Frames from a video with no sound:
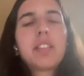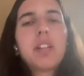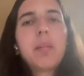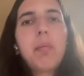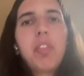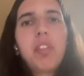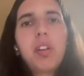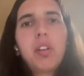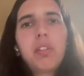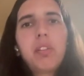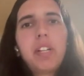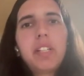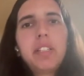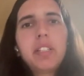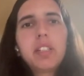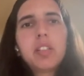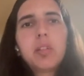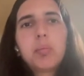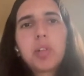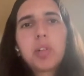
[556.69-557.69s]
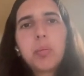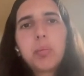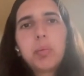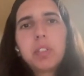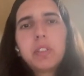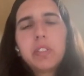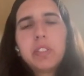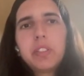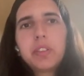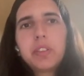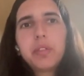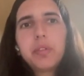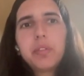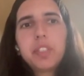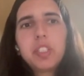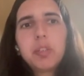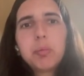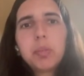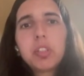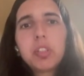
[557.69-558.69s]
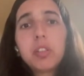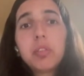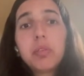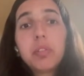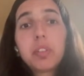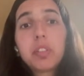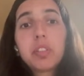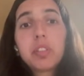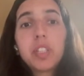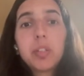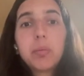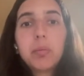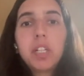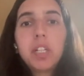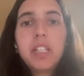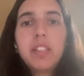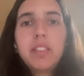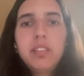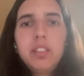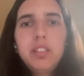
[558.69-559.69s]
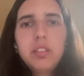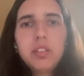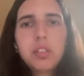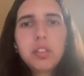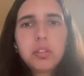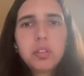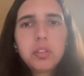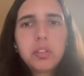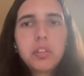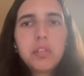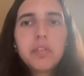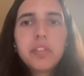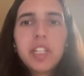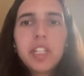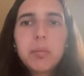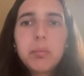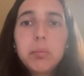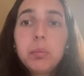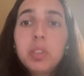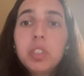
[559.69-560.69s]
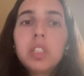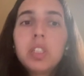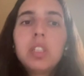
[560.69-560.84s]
some theoretical properties of this model for some cases, not all of them.